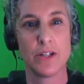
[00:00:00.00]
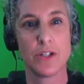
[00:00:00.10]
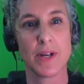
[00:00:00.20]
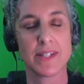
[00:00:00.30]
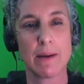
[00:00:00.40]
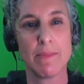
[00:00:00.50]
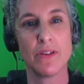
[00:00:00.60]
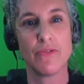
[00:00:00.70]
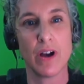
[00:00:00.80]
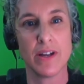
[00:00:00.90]
to examine
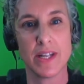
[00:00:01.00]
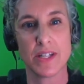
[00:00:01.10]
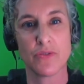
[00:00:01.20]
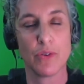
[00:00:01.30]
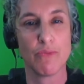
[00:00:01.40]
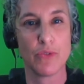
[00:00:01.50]
the findings from